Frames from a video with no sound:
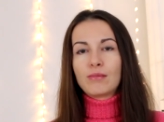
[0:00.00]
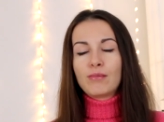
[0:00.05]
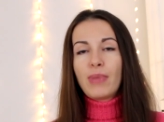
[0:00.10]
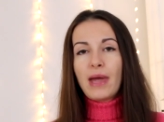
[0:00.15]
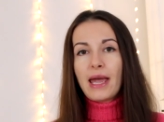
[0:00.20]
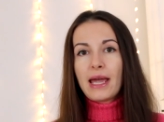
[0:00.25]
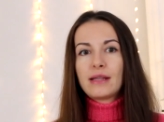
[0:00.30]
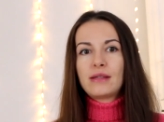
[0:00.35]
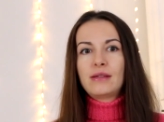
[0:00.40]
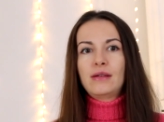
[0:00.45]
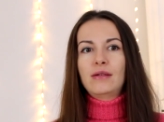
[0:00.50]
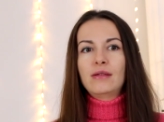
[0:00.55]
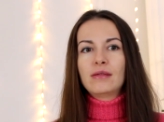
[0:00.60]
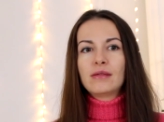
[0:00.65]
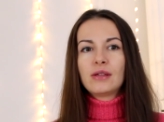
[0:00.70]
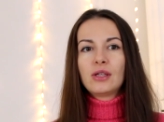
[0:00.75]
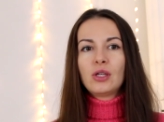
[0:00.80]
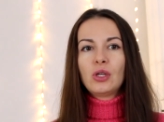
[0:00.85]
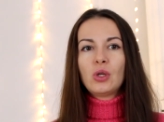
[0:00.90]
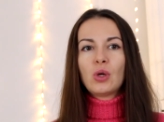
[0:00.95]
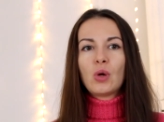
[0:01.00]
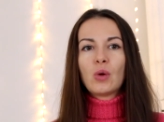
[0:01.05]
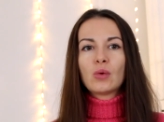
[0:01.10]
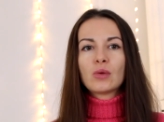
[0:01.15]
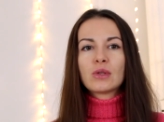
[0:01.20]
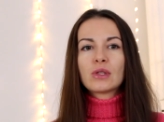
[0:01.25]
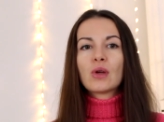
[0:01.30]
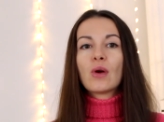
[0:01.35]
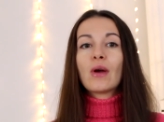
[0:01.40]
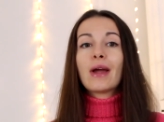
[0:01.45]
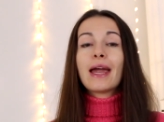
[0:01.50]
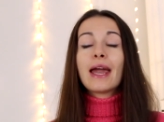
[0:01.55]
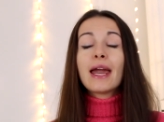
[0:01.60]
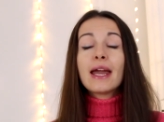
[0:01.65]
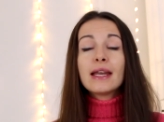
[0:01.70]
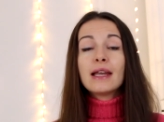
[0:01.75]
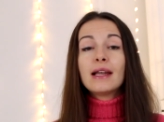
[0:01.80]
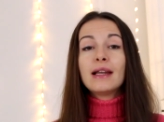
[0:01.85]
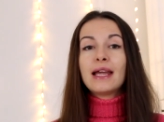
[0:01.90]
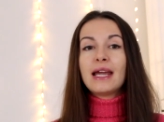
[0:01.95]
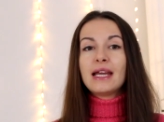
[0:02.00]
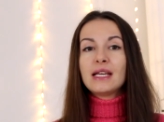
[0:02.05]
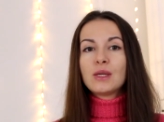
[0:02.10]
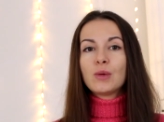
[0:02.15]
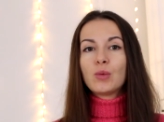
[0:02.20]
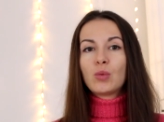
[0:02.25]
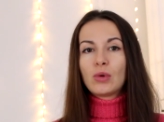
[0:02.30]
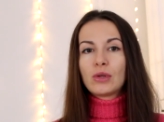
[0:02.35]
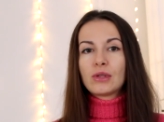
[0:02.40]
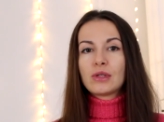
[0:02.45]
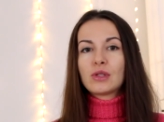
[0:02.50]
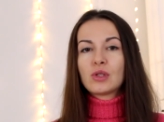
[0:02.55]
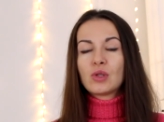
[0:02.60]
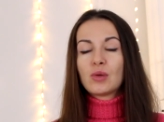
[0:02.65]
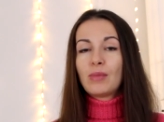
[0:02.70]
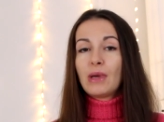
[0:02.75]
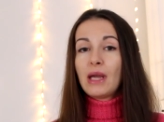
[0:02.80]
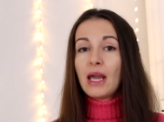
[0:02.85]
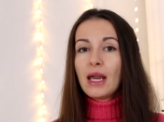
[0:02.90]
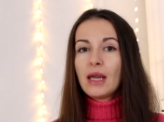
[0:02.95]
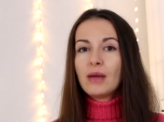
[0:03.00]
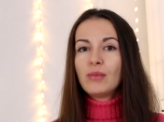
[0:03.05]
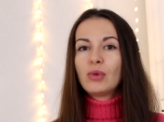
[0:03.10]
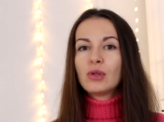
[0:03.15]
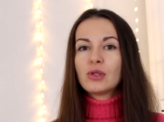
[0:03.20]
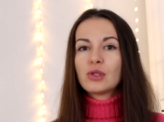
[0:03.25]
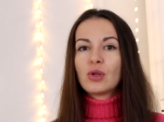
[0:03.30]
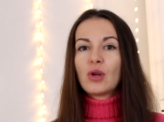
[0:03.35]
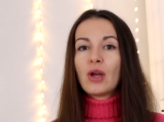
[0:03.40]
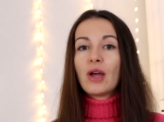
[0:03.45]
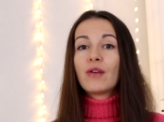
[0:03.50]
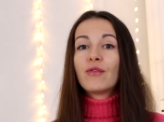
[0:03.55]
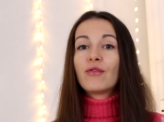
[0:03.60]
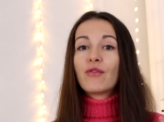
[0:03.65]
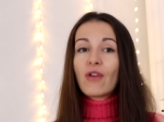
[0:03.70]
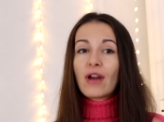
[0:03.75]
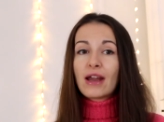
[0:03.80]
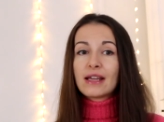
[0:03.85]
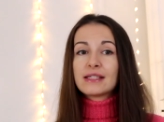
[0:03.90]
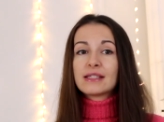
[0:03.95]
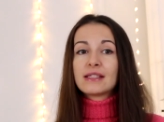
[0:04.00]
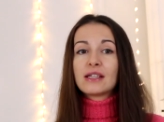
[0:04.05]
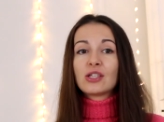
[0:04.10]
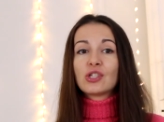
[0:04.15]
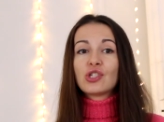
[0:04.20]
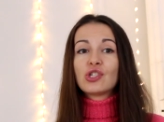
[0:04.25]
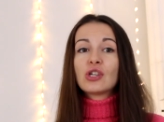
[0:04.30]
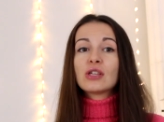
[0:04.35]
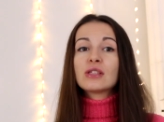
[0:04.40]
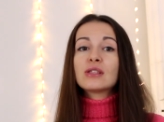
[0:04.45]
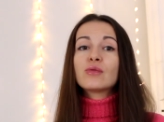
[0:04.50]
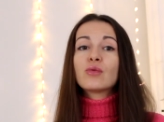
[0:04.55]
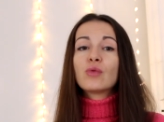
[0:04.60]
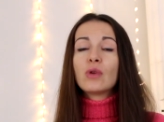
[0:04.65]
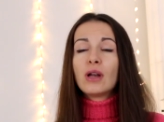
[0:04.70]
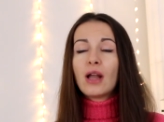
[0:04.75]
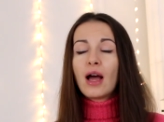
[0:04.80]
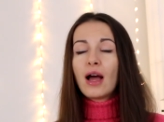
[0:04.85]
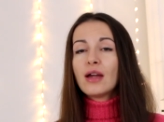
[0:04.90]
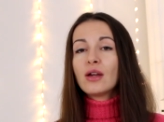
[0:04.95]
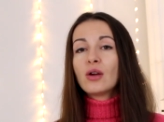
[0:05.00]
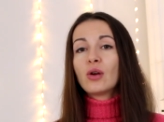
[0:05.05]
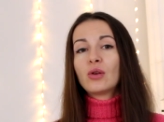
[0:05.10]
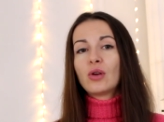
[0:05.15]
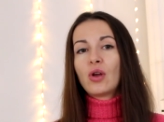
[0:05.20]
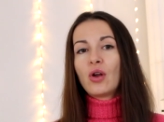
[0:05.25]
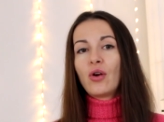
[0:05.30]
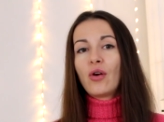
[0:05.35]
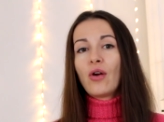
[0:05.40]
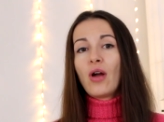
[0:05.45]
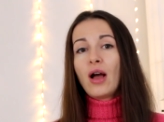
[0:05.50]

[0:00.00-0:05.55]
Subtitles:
better, So any lady wants to be able to have rest and just rely on her